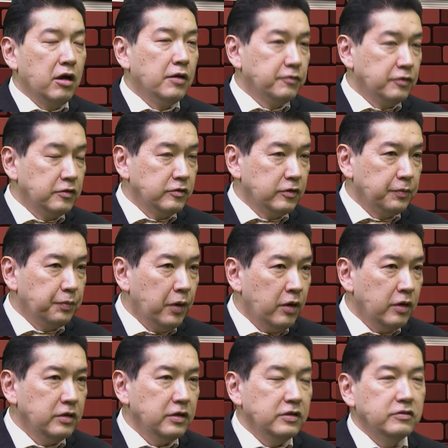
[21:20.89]
Conference of
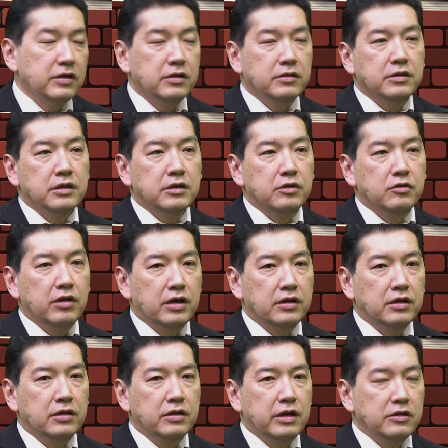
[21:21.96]
Parties at the
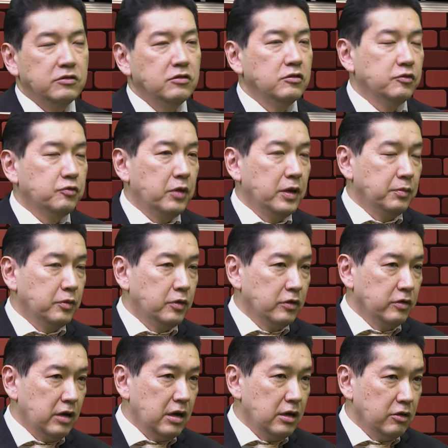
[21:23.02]
United Nations
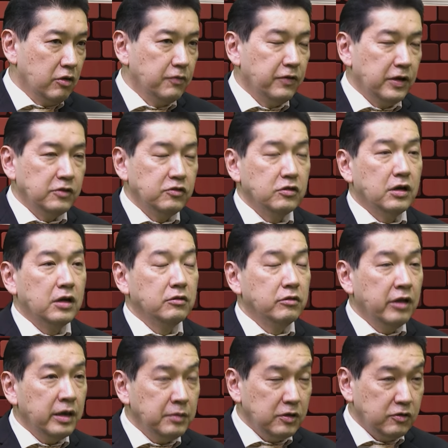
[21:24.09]
Framework Convention on
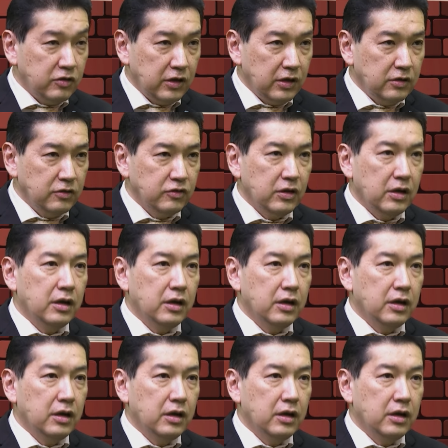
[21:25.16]
Climate Change,